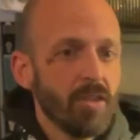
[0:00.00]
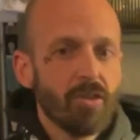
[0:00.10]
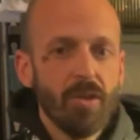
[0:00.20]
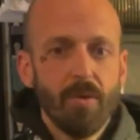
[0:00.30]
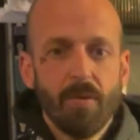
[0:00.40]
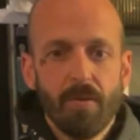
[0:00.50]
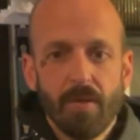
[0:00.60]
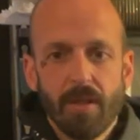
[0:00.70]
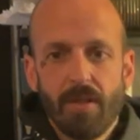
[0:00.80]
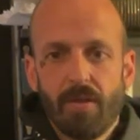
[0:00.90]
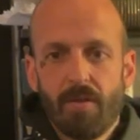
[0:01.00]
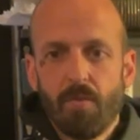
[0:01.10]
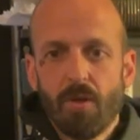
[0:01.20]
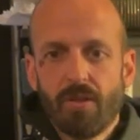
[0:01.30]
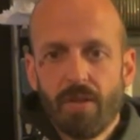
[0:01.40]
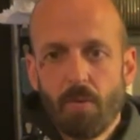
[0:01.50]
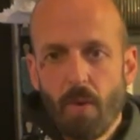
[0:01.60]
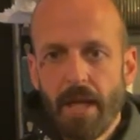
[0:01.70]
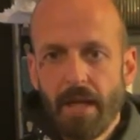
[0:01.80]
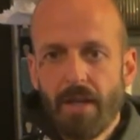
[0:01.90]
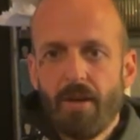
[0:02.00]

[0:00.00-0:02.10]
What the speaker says: So it was a way